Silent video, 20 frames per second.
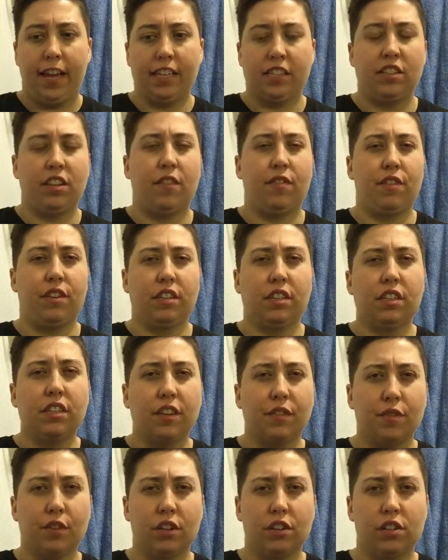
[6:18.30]
definitely
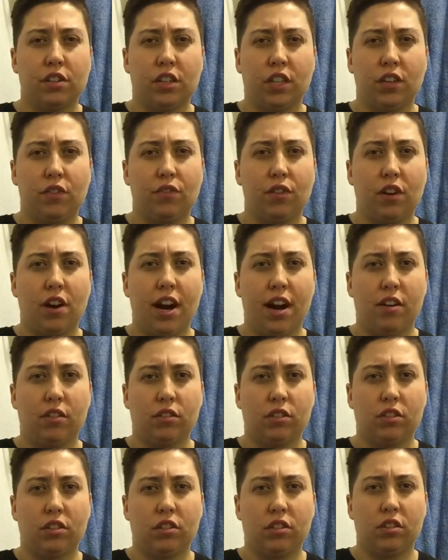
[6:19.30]
different to leave your
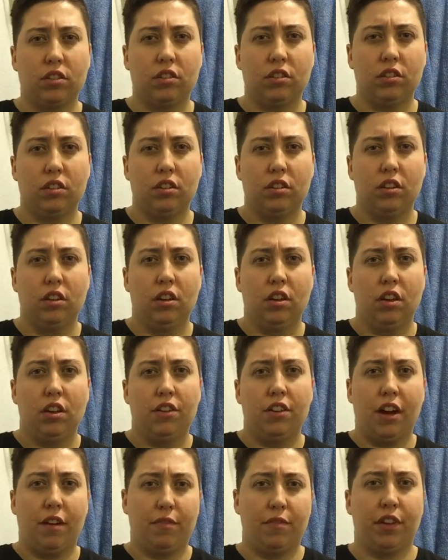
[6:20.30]
house
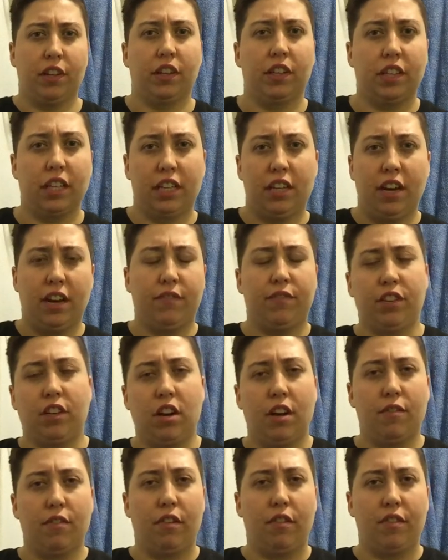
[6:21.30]
not feeling like you have to
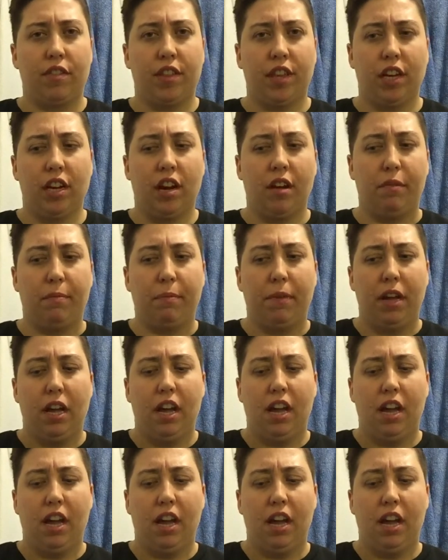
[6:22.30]
cover everything up.